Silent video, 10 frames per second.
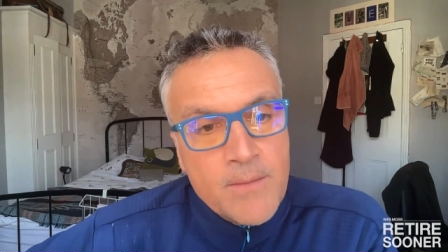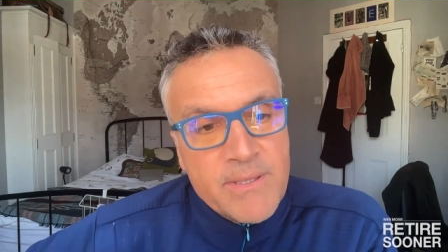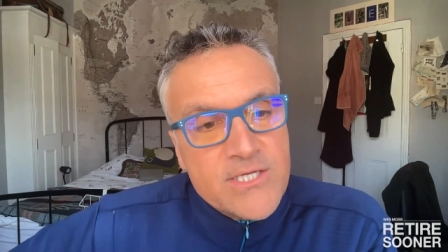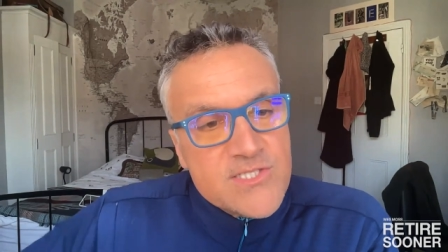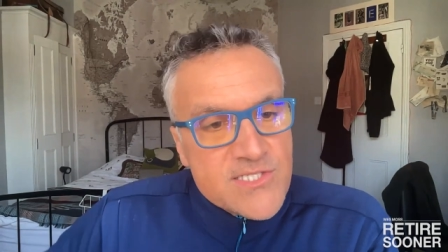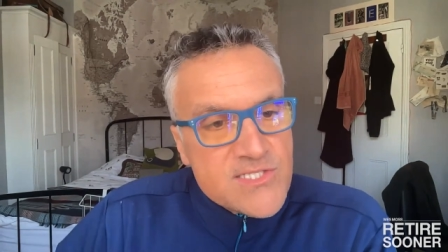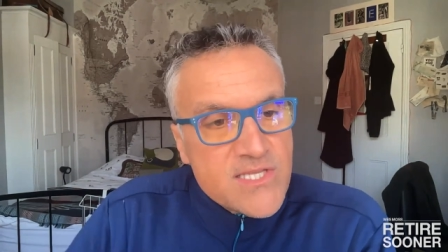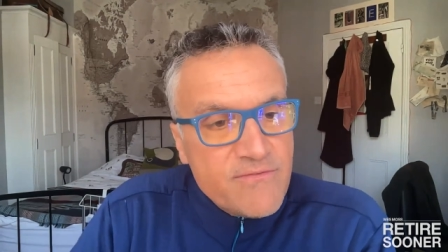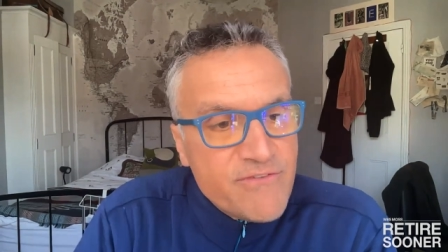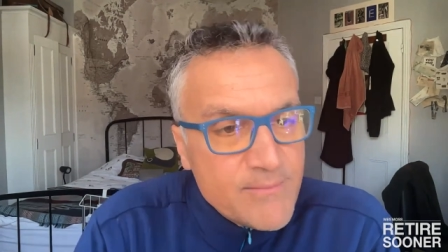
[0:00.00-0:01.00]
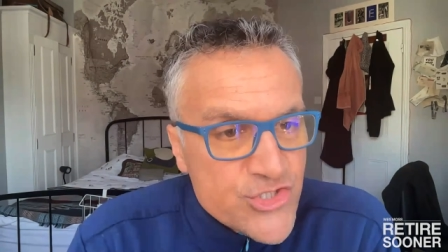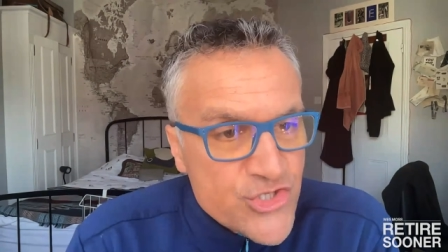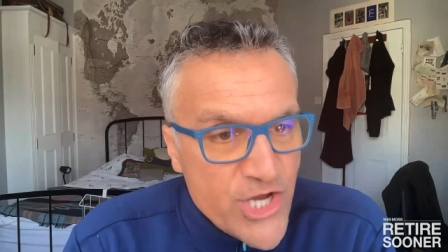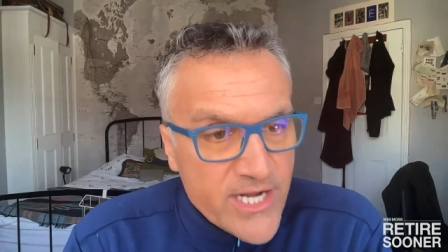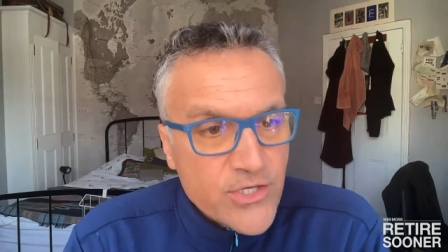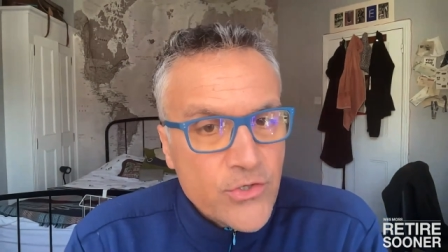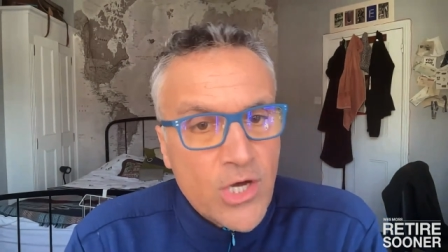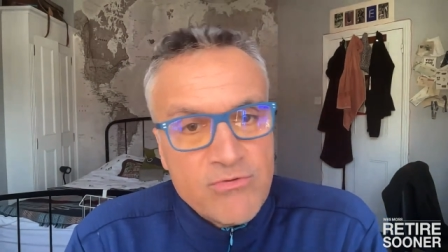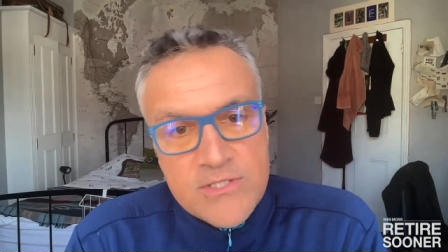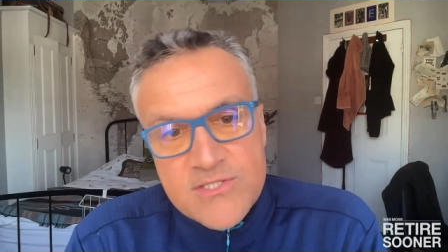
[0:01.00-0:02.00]
Because as the famous Czech
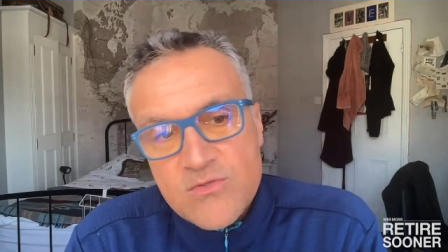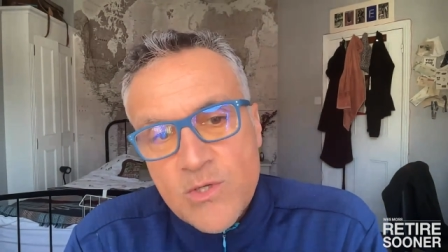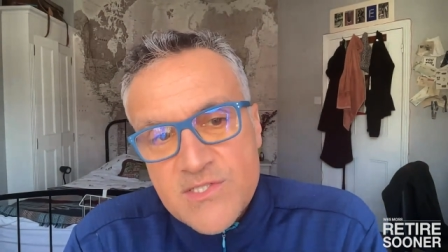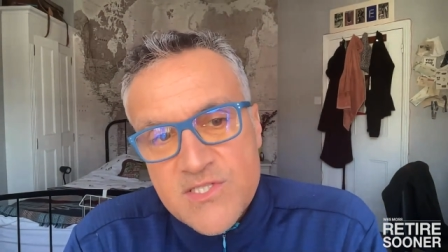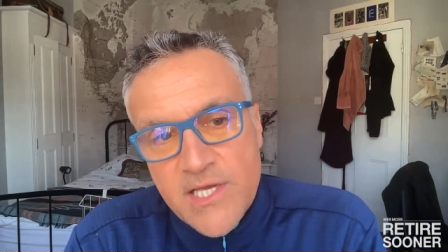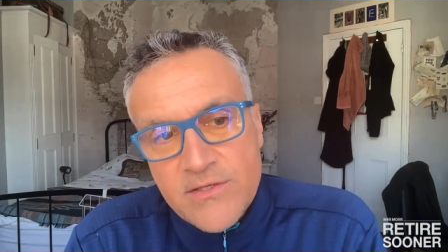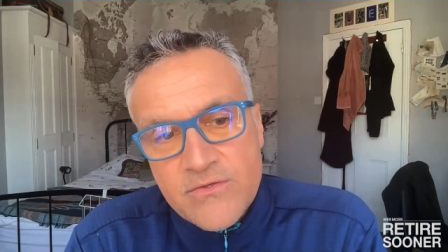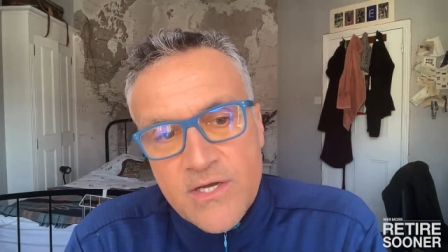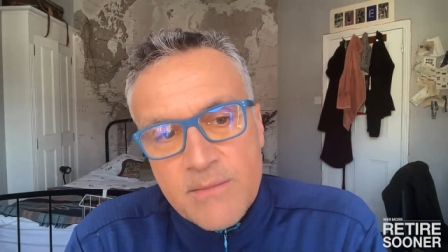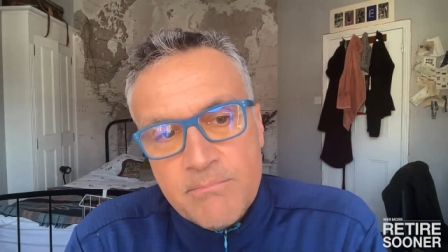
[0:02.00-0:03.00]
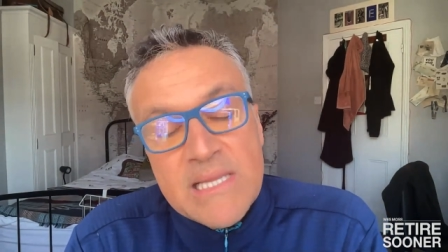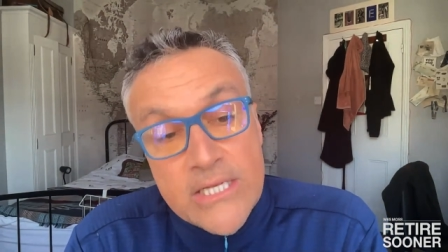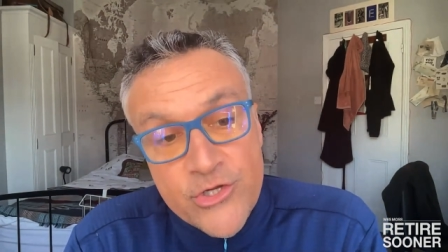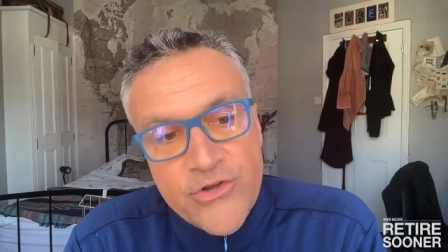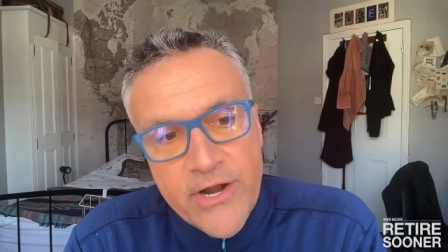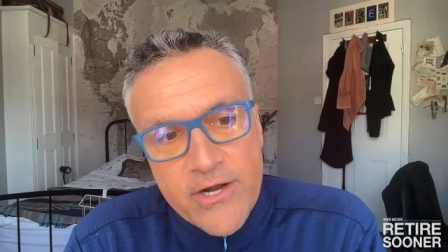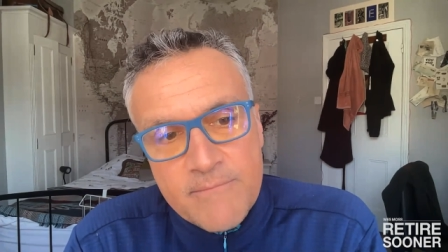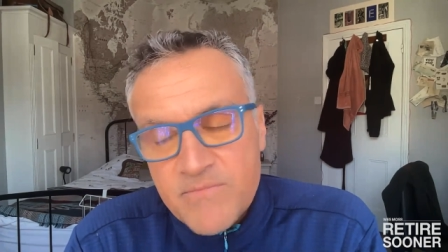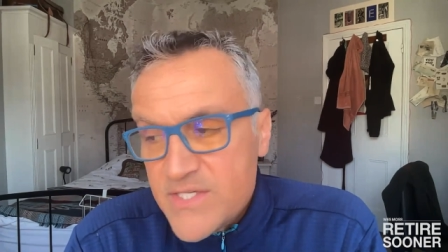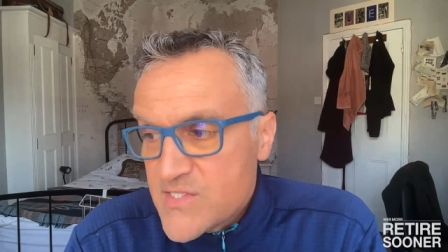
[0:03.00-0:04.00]
novelist once said, uh, Milan
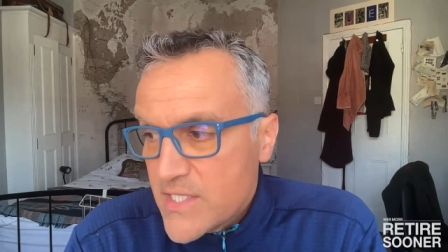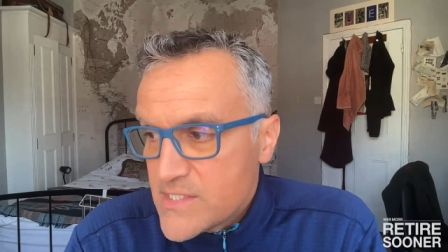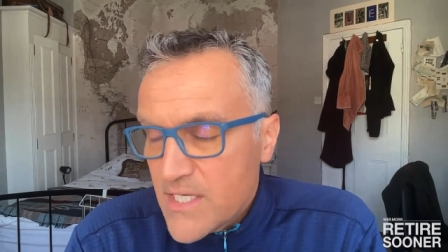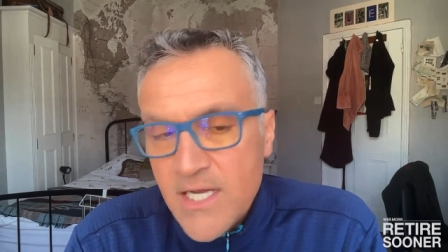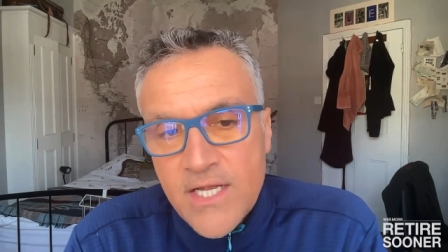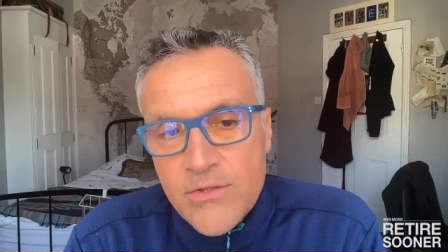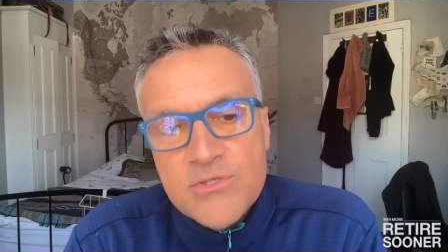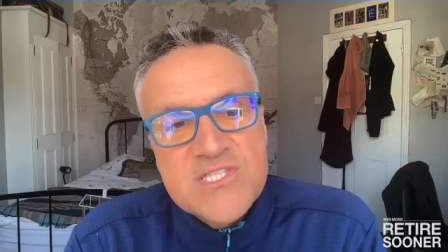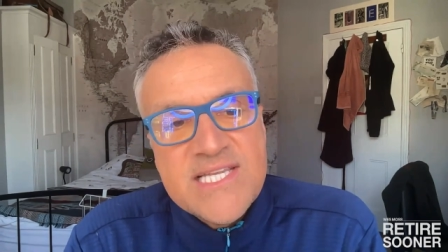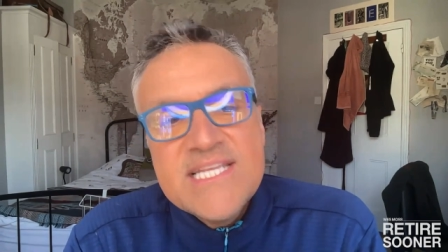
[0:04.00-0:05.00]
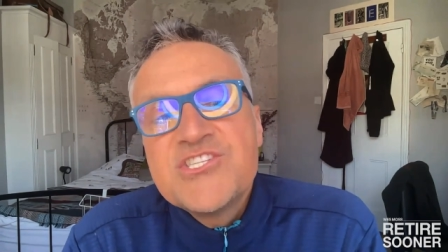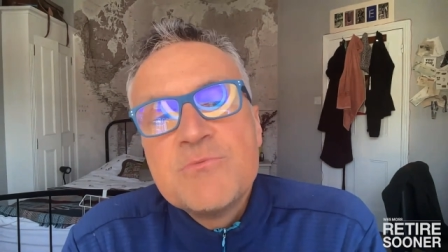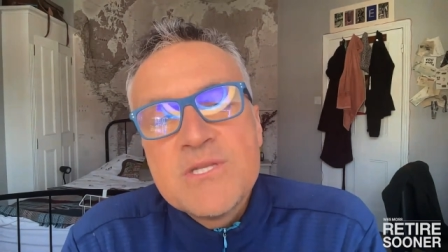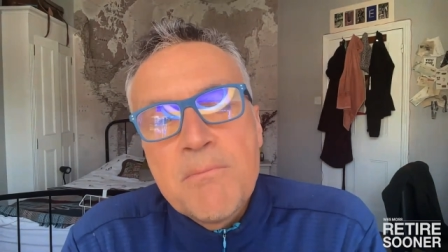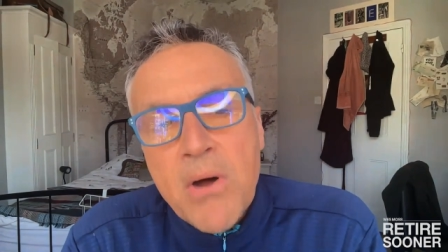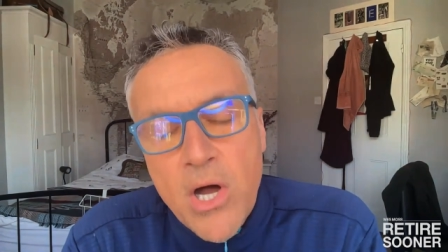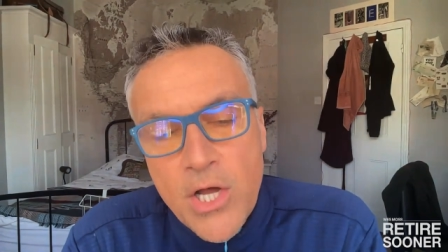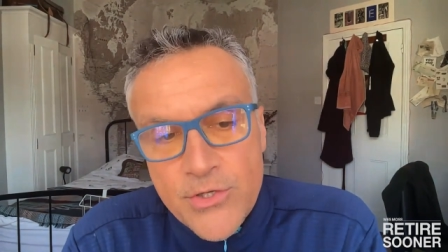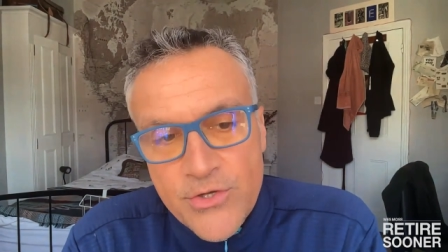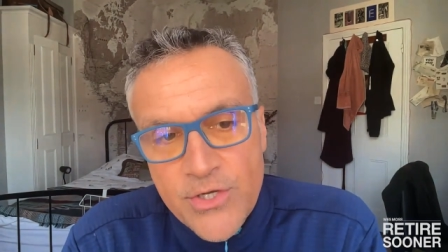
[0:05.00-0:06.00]
Kundera, he said, uh, there is an intimate
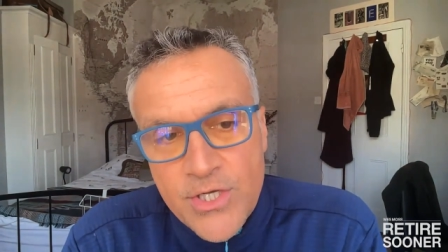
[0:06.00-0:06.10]
bond